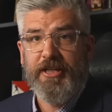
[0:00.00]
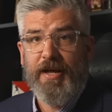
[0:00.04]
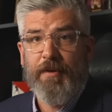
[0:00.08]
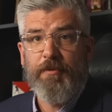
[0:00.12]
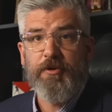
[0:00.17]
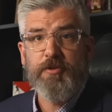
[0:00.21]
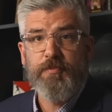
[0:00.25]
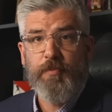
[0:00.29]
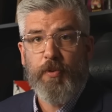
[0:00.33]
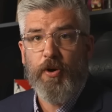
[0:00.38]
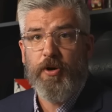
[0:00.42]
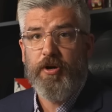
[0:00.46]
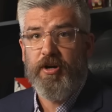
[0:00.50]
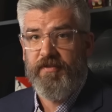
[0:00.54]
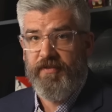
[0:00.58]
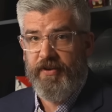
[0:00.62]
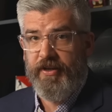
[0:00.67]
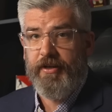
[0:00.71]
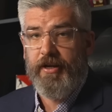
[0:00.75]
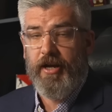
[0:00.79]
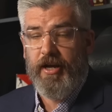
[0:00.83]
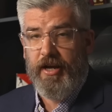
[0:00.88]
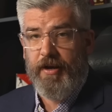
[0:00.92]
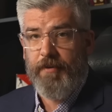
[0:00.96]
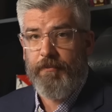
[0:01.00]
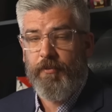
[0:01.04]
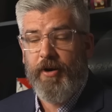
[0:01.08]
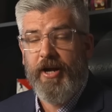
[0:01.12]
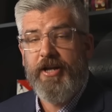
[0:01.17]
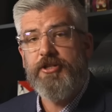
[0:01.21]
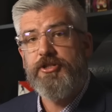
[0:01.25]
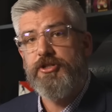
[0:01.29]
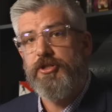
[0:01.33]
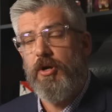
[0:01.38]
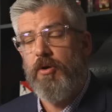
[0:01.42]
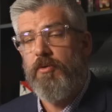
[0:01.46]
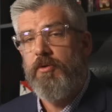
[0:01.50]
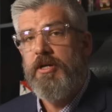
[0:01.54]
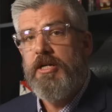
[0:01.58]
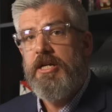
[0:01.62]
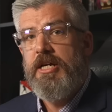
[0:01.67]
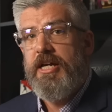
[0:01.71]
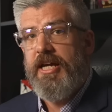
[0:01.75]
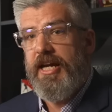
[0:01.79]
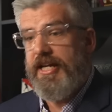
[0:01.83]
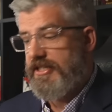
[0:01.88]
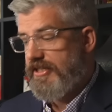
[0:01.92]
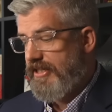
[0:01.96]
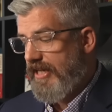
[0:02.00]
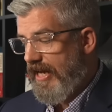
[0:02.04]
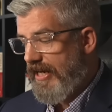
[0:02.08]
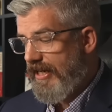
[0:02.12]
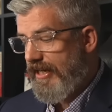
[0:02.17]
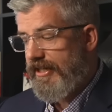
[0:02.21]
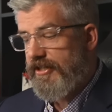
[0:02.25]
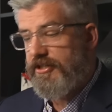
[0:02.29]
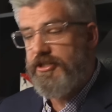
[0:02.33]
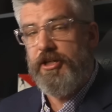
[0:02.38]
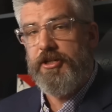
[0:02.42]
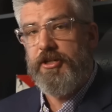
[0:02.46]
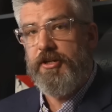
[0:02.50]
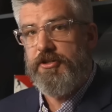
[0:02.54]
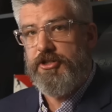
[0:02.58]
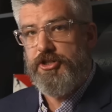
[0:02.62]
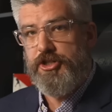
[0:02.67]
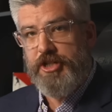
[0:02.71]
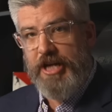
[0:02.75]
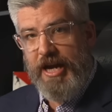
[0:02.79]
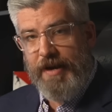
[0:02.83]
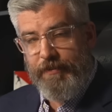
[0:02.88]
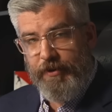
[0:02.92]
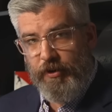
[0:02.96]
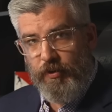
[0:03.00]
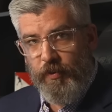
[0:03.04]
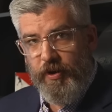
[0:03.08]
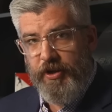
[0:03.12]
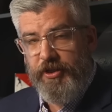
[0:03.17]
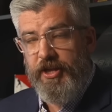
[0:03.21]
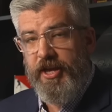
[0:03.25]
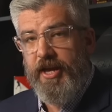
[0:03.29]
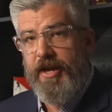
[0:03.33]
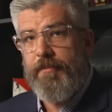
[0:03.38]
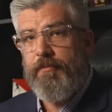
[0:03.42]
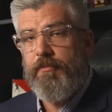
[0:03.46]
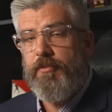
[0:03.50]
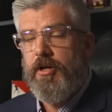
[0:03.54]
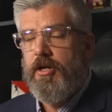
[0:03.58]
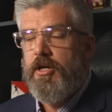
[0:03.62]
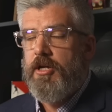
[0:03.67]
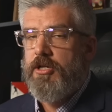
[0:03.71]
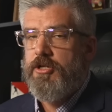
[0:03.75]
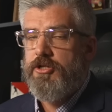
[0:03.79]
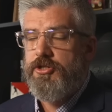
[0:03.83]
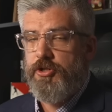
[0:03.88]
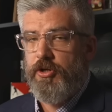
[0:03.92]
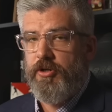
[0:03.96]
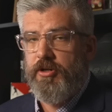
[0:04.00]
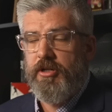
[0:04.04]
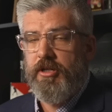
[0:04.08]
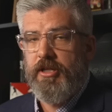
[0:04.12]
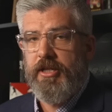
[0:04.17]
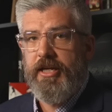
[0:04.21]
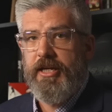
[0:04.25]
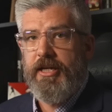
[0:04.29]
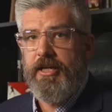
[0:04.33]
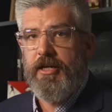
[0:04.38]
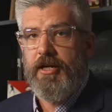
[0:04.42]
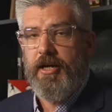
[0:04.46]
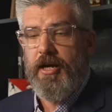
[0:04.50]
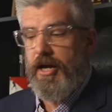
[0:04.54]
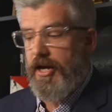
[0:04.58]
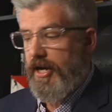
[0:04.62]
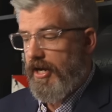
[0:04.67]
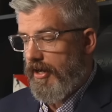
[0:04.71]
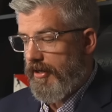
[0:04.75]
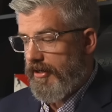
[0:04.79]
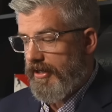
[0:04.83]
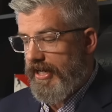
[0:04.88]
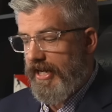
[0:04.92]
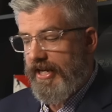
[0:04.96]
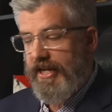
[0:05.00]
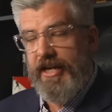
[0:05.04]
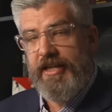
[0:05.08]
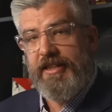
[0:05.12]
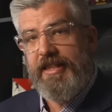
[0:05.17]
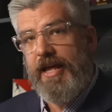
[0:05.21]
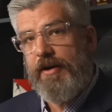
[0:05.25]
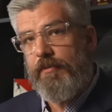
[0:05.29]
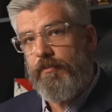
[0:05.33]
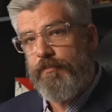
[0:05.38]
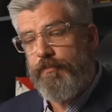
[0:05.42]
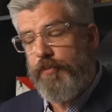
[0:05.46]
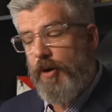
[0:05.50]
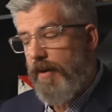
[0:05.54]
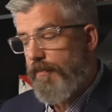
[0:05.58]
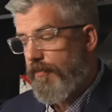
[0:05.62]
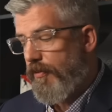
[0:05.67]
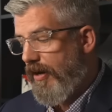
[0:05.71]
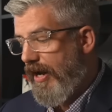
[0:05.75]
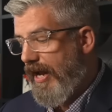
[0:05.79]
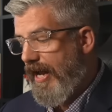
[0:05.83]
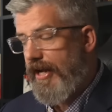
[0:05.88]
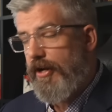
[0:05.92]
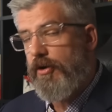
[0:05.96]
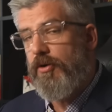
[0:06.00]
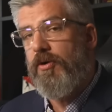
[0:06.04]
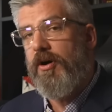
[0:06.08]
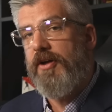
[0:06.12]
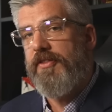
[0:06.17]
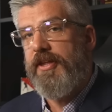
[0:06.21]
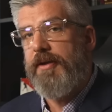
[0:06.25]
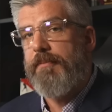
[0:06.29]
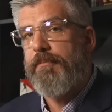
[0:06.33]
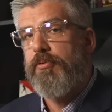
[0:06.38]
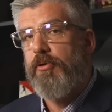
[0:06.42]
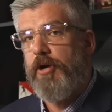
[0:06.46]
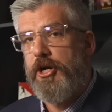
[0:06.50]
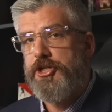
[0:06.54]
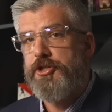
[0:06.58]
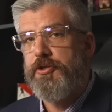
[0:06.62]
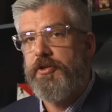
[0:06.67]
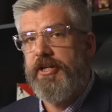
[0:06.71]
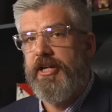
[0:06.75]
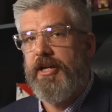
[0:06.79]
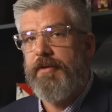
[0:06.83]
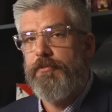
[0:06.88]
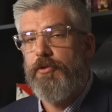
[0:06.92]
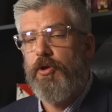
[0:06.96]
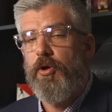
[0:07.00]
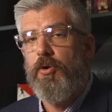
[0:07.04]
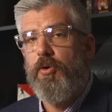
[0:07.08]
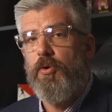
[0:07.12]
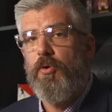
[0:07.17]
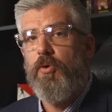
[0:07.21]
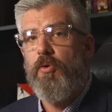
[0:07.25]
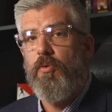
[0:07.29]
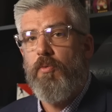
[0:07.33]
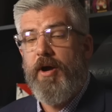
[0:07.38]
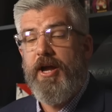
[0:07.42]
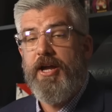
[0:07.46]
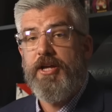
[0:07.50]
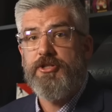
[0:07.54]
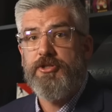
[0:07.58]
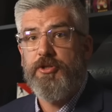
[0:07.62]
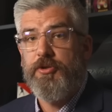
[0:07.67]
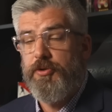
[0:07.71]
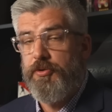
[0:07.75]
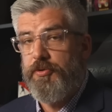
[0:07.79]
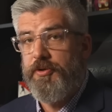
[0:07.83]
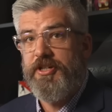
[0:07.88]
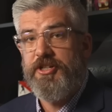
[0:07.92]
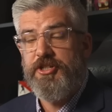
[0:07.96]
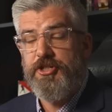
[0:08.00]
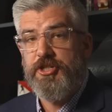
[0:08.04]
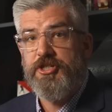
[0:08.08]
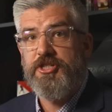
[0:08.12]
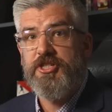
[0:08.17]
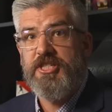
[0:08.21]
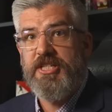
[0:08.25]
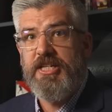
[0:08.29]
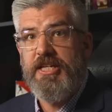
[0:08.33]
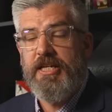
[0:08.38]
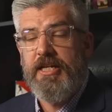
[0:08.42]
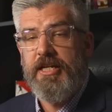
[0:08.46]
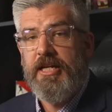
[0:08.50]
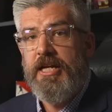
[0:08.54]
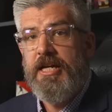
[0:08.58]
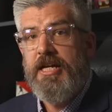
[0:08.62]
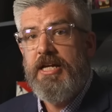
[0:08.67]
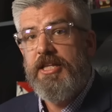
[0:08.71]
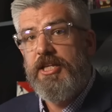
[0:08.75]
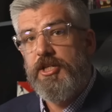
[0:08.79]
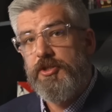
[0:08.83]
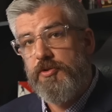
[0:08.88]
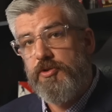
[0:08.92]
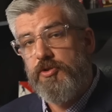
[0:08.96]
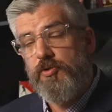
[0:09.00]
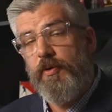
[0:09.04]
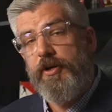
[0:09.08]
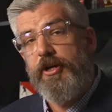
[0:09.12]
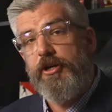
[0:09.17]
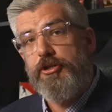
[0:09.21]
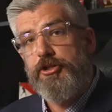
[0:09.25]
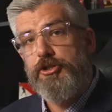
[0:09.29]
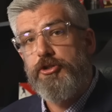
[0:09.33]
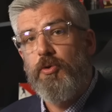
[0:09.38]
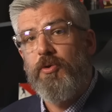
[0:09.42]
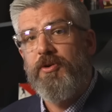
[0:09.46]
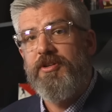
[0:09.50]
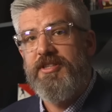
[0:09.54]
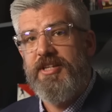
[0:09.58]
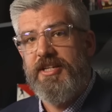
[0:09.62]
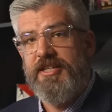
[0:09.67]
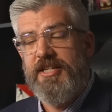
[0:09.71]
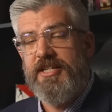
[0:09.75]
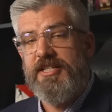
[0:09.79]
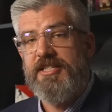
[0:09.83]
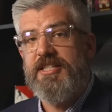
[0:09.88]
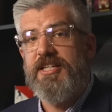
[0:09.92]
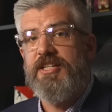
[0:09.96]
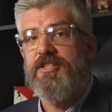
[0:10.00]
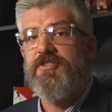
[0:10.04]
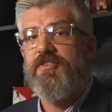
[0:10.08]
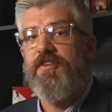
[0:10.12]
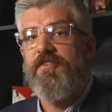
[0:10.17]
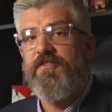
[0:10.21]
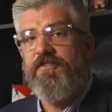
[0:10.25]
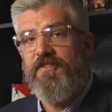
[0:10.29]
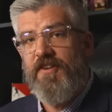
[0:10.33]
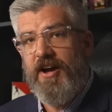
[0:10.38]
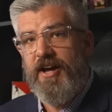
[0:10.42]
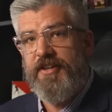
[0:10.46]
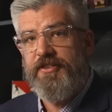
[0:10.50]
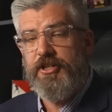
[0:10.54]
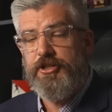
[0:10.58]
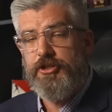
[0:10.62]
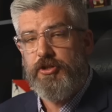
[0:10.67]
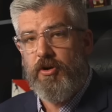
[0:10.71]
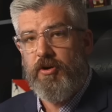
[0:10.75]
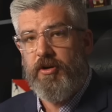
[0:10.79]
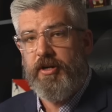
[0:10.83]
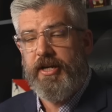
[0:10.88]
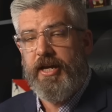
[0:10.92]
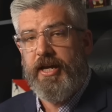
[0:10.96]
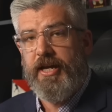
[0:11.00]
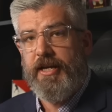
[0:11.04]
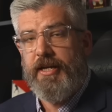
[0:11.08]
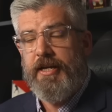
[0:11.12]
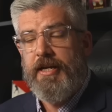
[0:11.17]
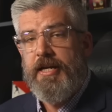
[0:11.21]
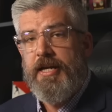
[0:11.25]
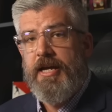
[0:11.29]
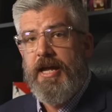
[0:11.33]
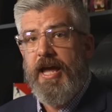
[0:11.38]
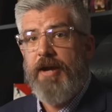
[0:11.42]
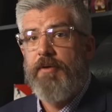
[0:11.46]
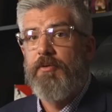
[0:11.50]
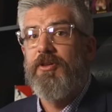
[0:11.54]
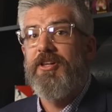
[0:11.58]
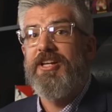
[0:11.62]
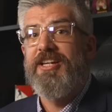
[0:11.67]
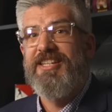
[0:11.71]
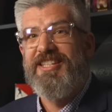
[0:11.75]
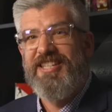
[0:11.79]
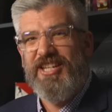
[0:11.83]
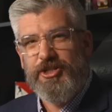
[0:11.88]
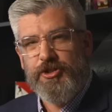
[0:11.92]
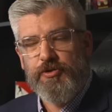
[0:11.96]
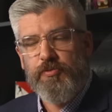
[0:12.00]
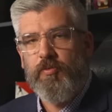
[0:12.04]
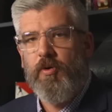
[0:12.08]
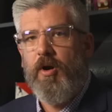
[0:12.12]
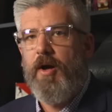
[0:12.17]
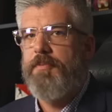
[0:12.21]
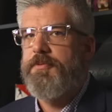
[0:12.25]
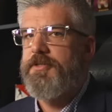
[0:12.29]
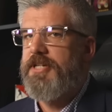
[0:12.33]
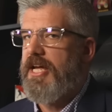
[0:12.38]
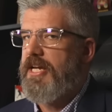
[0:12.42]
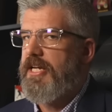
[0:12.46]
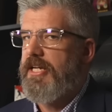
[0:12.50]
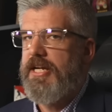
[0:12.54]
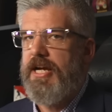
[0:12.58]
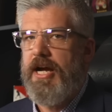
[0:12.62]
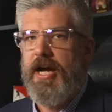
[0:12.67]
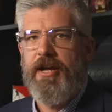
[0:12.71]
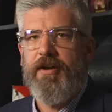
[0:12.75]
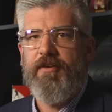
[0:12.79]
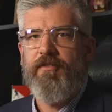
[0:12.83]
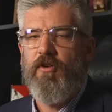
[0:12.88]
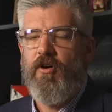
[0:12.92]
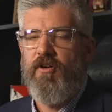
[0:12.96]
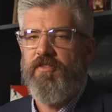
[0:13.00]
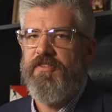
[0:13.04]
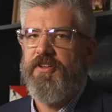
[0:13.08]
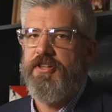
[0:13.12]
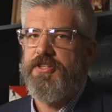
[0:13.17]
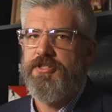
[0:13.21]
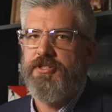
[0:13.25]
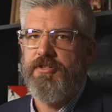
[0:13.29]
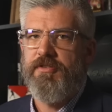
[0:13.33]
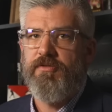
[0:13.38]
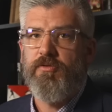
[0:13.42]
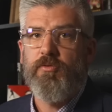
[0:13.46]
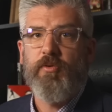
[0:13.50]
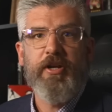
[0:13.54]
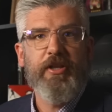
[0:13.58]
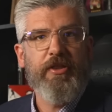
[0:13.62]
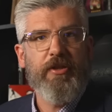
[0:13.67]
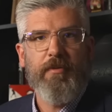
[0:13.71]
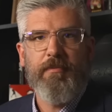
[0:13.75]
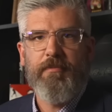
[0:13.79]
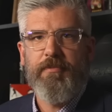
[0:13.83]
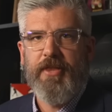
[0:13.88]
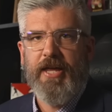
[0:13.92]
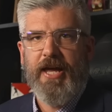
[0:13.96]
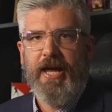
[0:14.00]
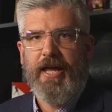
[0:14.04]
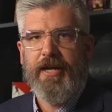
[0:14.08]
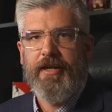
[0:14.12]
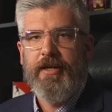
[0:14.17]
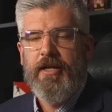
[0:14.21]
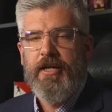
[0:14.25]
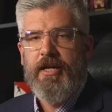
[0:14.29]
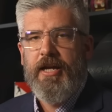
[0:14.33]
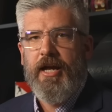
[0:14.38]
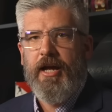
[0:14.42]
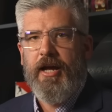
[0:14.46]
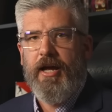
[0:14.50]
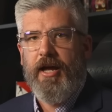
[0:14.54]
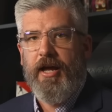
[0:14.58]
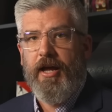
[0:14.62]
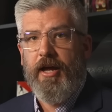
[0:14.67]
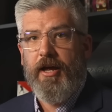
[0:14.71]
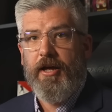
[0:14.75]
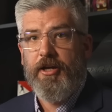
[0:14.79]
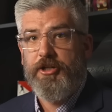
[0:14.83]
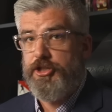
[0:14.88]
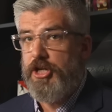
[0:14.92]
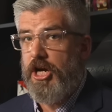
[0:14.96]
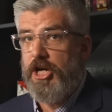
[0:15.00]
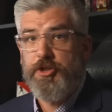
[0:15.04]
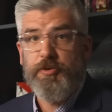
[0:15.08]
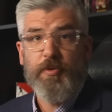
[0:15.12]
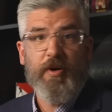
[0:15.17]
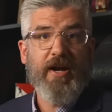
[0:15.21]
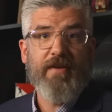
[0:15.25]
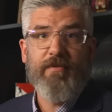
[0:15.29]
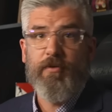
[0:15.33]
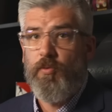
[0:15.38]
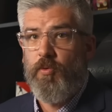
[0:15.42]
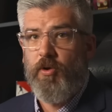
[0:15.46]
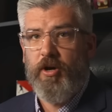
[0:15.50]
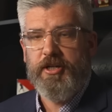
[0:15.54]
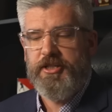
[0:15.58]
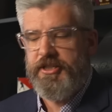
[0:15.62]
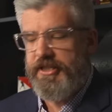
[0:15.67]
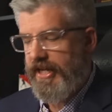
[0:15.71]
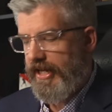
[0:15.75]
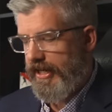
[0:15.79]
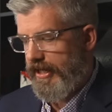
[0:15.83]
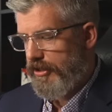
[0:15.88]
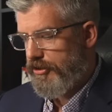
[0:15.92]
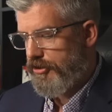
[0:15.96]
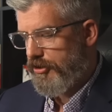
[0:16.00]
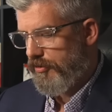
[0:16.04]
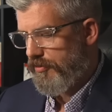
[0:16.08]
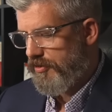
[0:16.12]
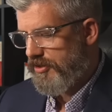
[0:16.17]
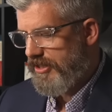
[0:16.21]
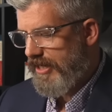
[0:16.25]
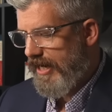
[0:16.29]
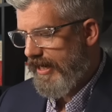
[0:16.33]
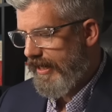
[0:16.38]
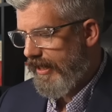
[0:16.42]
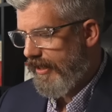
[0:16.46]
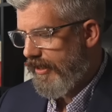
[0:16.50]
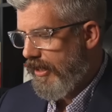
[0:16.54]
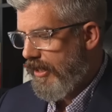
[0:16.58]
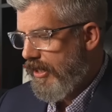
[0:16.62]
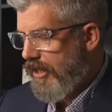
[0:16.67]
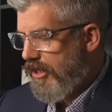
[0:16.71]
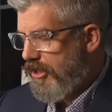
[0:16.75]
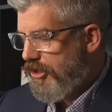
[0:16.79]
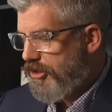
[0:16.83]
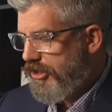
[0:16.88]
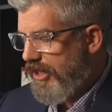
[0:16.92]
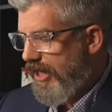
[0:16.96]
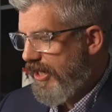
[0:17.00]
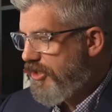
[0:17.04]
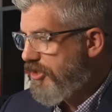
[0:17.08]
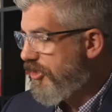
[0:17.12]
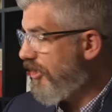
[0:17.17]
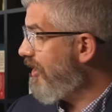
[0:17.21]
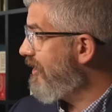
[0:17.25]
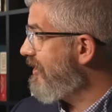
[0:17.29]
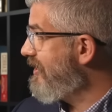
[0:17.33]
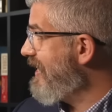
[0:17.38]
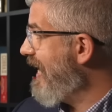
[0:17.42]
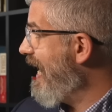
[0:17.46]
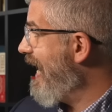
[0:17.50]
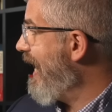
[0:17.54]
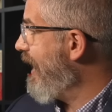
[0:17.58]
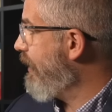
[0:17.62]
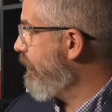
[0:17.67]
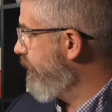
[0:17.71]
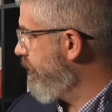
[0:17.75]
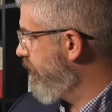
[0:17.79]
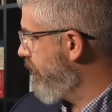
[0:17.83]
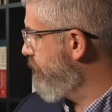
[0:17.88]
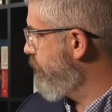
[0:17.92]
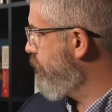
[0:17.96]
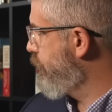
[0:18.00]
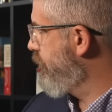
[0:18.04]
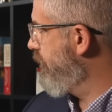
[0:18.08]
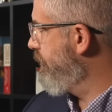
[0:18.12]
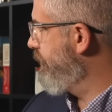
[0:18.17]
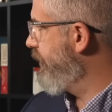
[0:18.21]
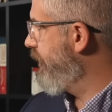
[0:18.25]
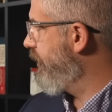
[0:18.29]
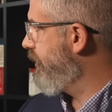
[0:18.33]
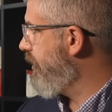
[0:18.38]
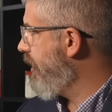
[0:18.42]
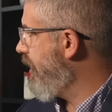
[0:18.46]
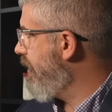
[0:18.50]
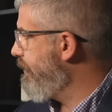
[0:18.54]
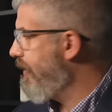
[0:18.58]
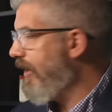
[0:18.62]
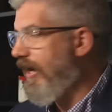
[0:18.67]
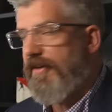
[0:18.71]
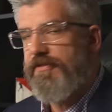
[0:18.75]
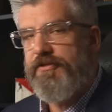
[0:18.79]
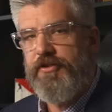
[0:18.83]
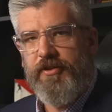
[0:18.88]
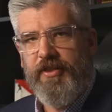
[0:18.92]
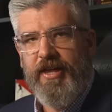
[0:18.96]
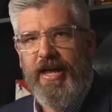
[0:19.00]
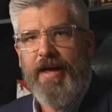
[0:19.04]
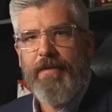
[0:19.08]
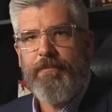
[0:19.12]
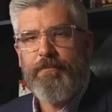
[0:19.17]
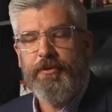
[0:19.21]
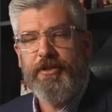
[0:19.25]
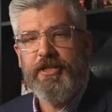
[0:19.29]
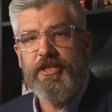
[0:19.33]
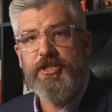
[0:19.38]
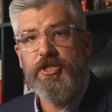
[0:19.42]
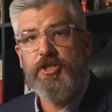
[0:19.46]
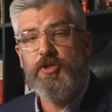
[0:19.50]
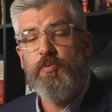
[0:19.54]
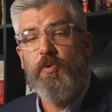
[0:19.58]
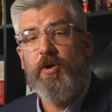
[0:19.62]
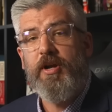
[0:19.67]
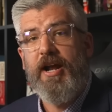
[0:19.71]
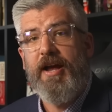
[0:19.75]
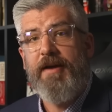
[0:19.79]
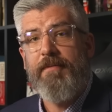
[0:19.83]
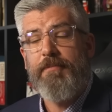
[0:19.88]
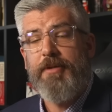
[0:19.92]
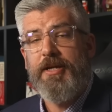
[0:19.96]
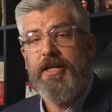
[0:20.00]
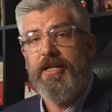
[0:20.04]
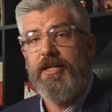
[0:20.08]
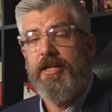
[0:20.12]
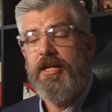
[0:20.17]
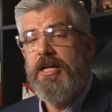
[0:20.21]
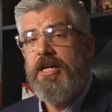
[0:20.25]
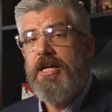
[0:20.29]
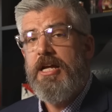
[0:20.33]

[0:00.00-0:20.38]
That was part of it, right? So it's jabbing with him, certainly getting at that proper angle, and then pressuring him the whole way. So you could just see this was a way to shorten the distance, find the target, and really disrupt any kind of offensive rhythm that Joshua ever wanted to get into. Second, change attack rhythm. There should be a comma after that, but this is what I mean.